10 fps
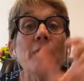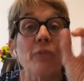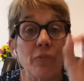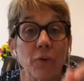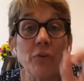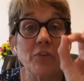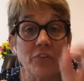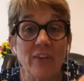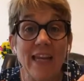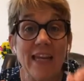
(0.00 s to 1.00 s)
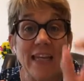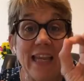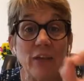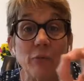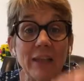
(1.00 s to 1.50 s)
for you to take
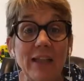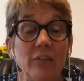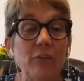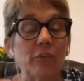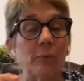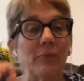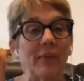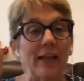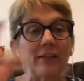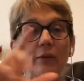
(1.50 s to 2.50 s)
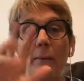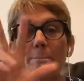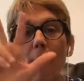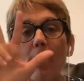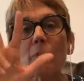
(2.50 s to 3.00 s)
in relationship to this.
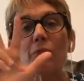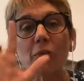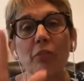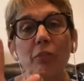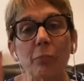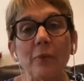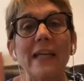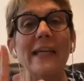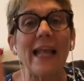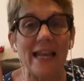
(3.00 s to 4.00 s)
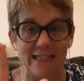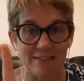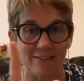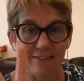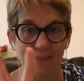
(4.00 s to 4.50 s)
For 3
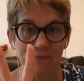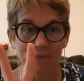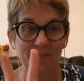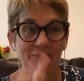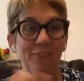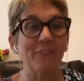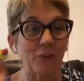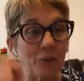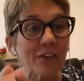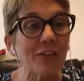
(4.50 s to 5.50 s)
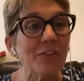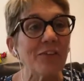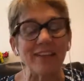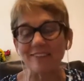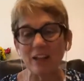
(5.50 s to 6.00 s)
days, so you can do
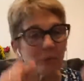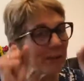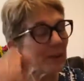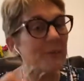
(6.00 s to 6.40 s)
this. I don't mean to